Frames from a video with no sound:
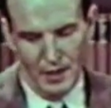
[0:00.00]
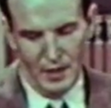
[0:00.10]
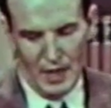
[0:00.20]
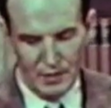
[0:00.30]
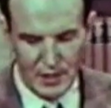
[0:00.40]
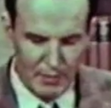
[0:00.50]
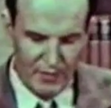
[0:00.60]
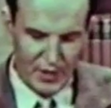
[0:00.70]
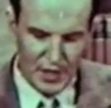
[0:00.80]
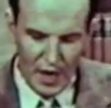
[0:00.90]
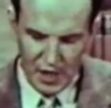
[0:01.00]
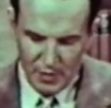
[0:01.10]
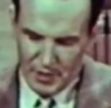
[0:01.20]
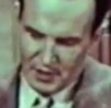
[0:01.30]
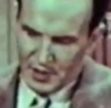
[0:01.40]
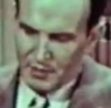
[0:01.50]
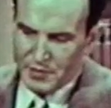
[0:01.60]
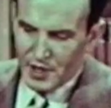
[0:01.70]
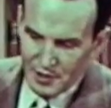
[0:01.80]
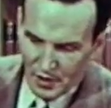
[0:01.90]
Now, some of his arguments seem
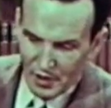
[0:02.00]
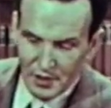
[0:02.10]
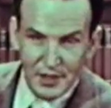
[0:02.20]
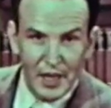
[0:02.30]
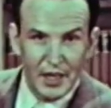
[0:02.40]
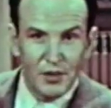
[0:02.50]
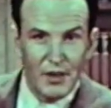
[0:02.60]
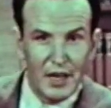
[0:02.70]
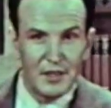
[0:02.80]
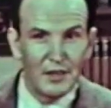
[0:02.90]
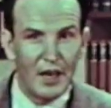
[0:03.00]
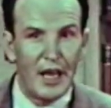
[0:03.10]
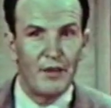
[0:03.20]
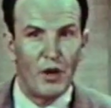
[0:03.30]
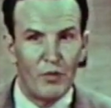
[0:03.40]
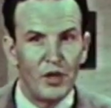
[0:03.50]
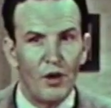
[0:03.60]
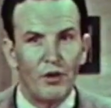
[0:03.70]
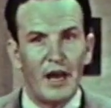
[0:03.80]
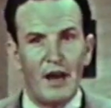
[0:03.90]
just a little silly to us in the light of what we
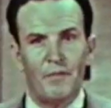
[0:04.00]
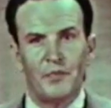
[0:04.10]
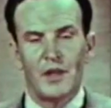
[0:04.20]
know now,